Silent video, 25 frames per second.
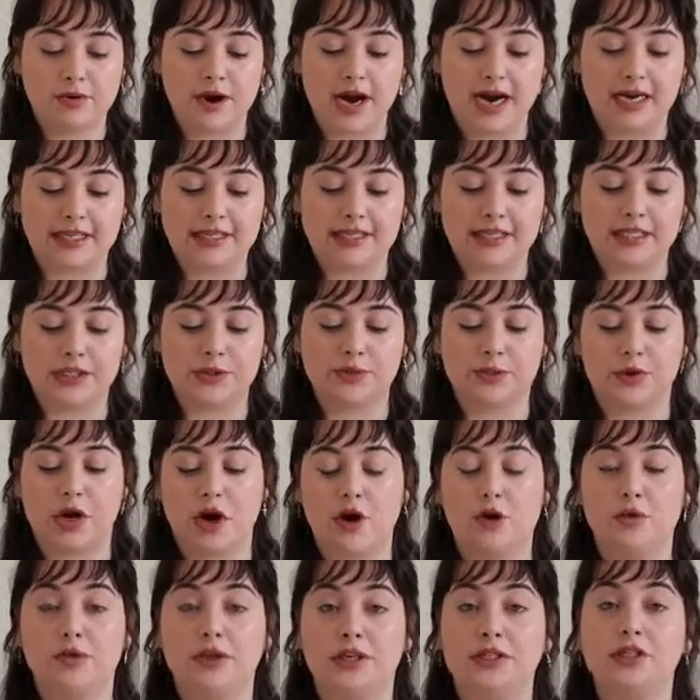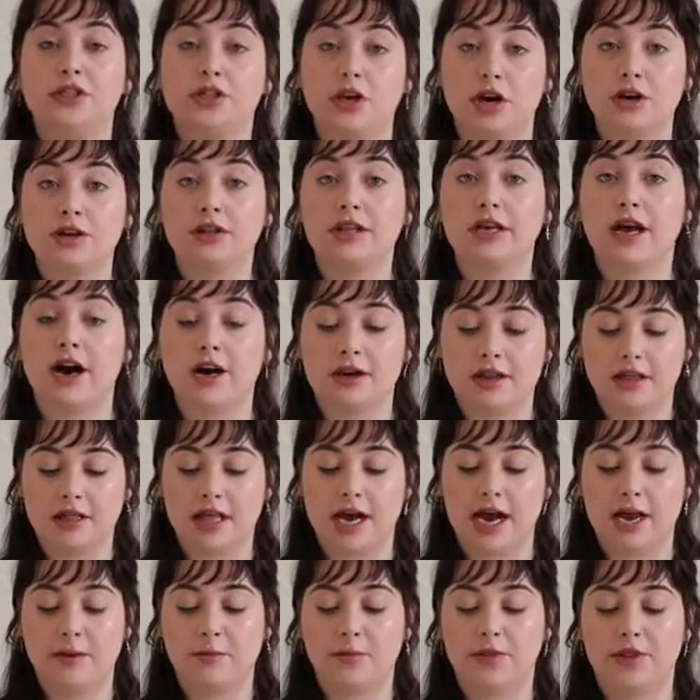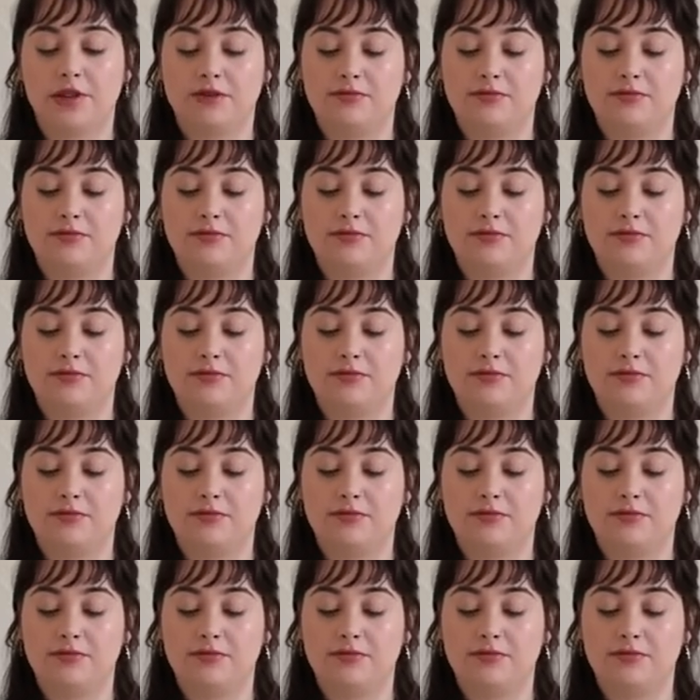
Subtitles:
praxis were not only starkly unaligned with